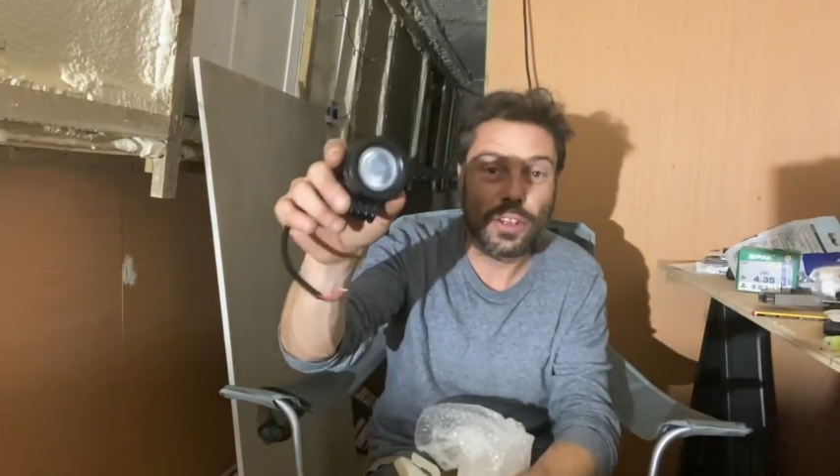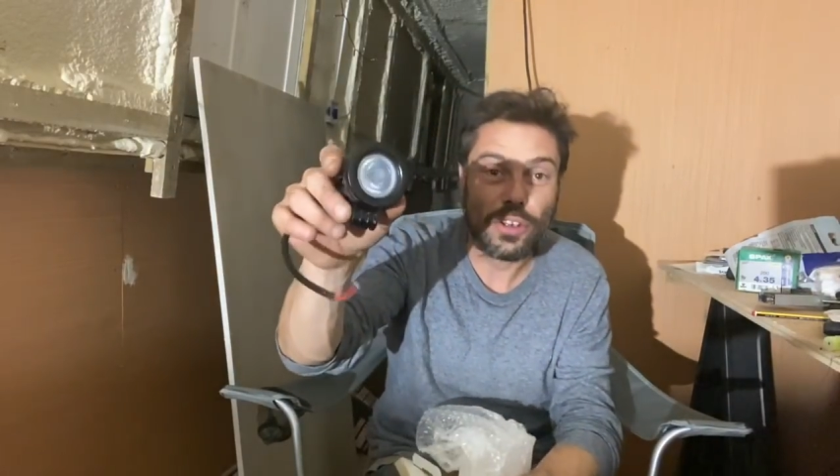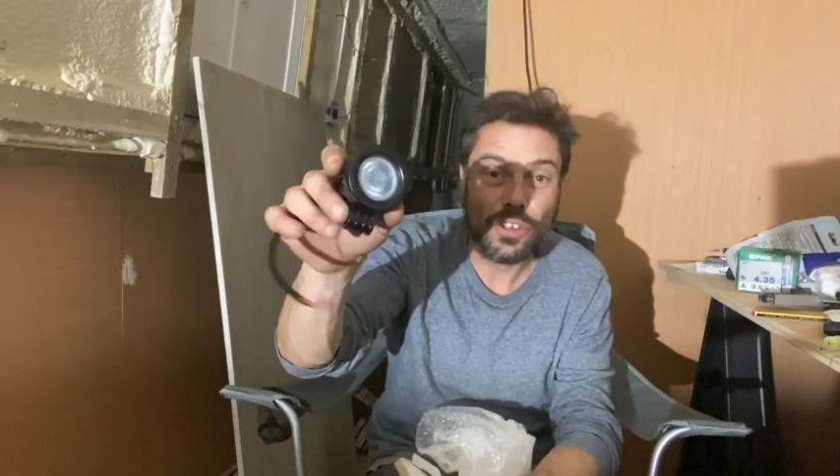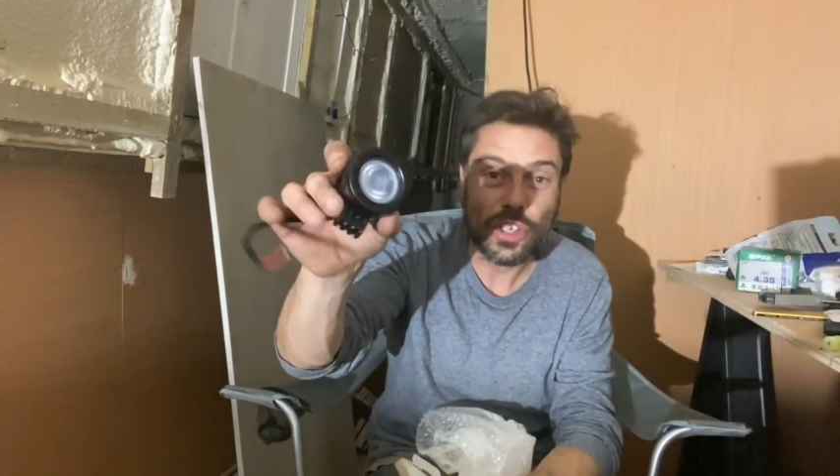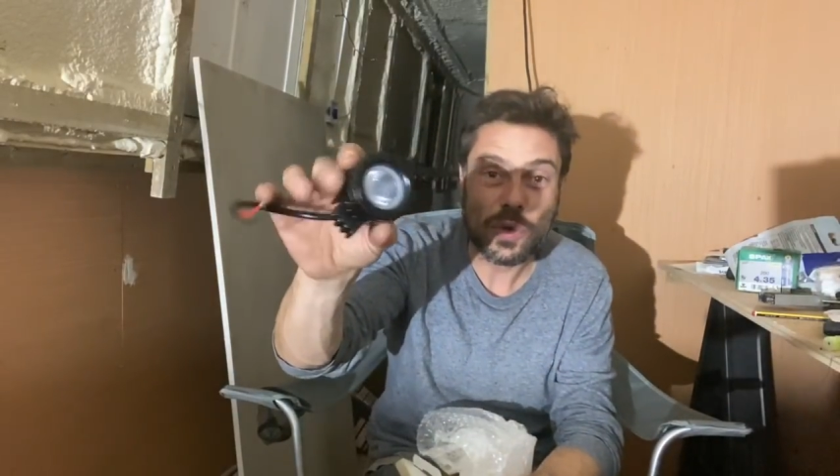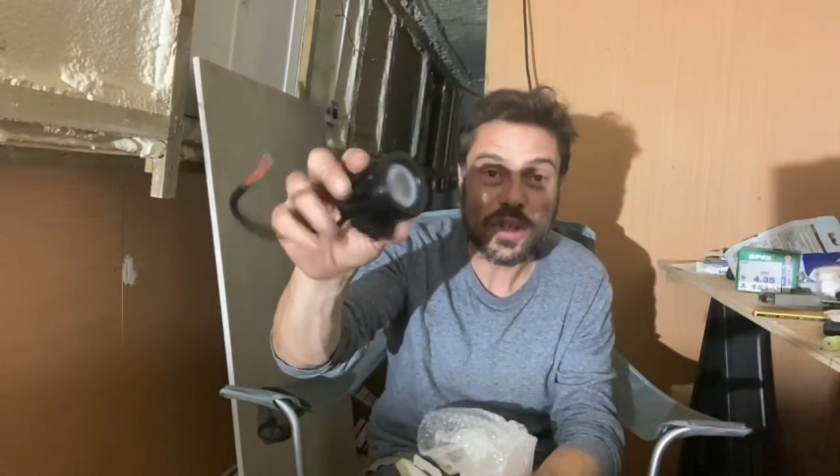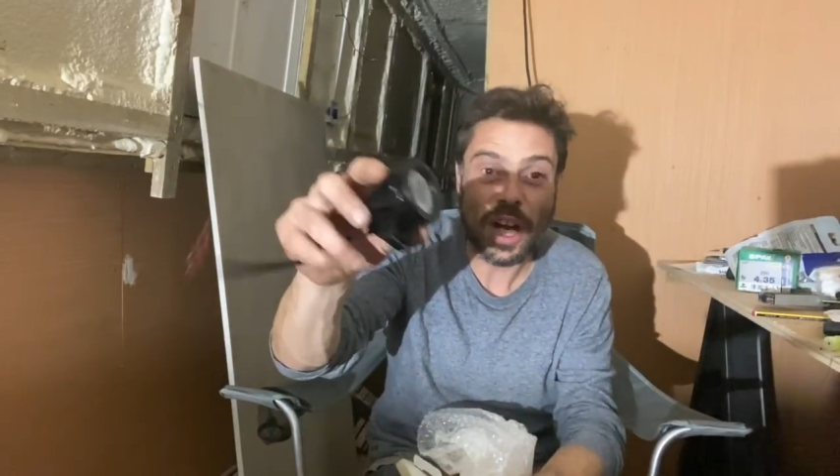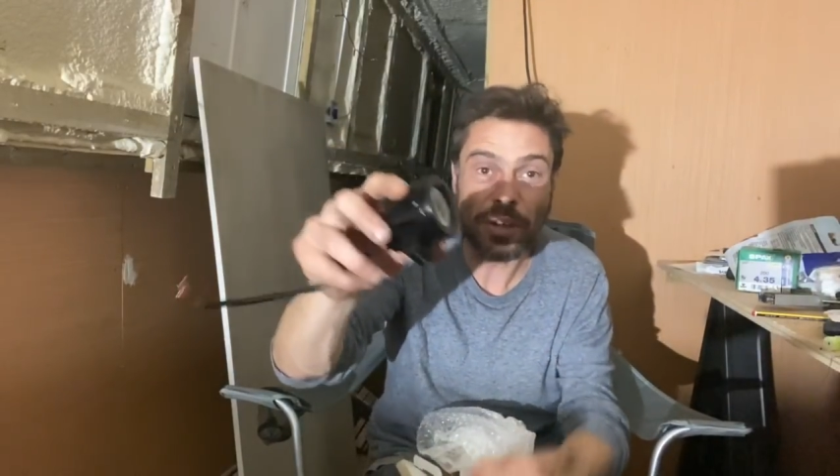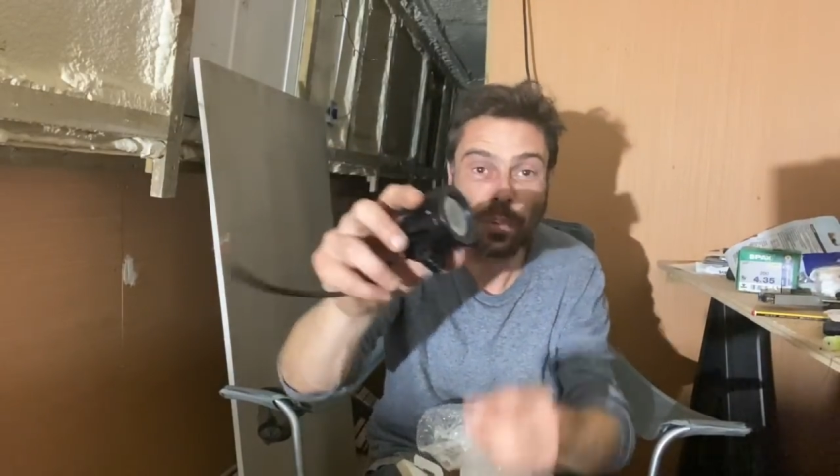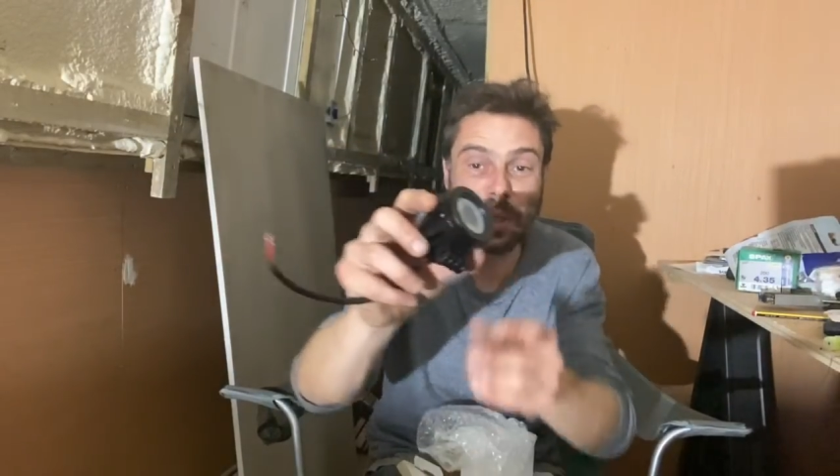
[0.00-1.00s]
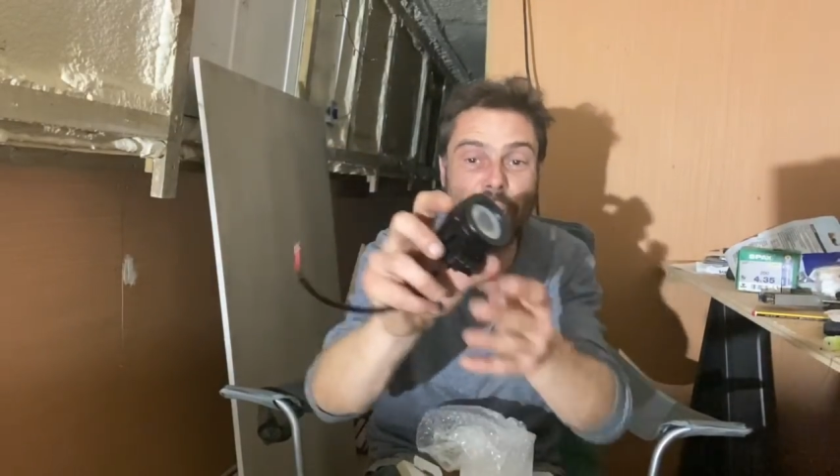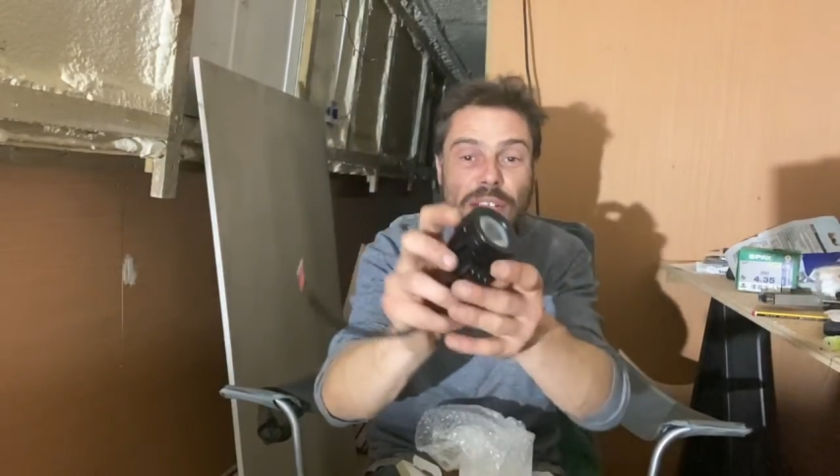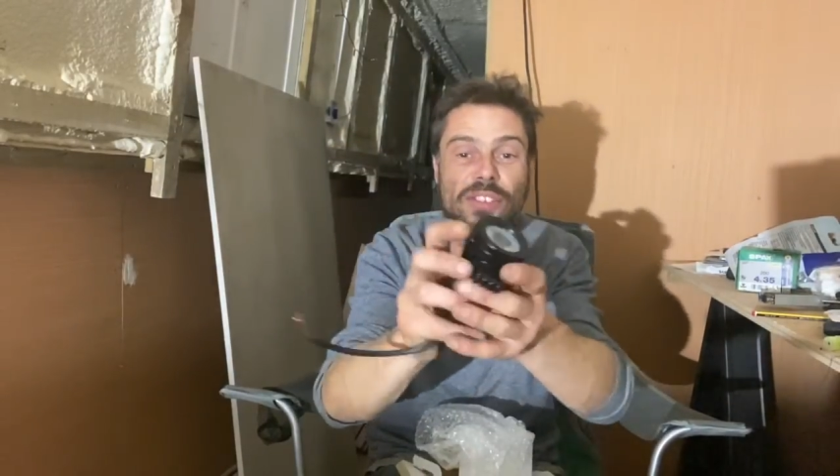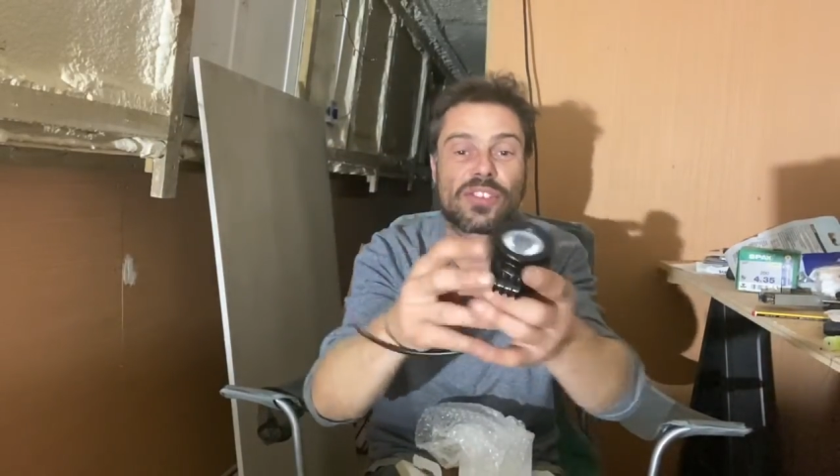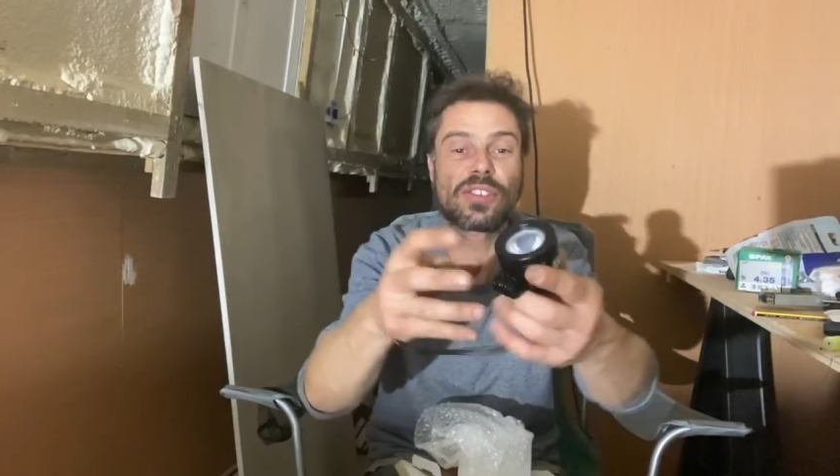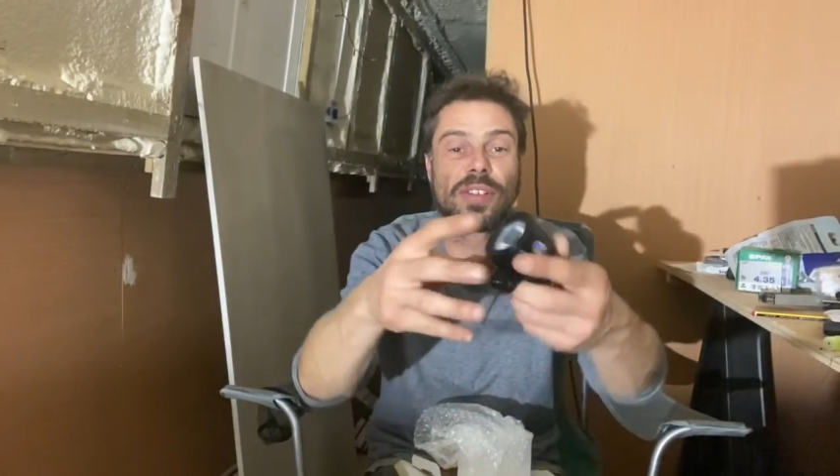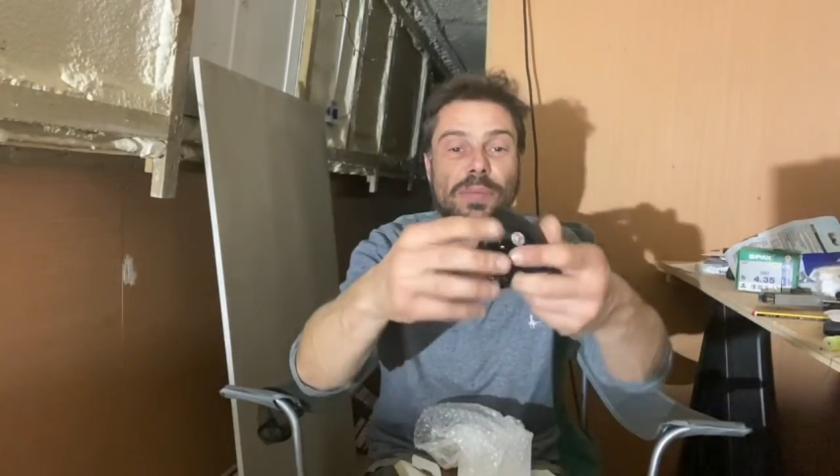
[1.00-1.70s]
New tunnel lights,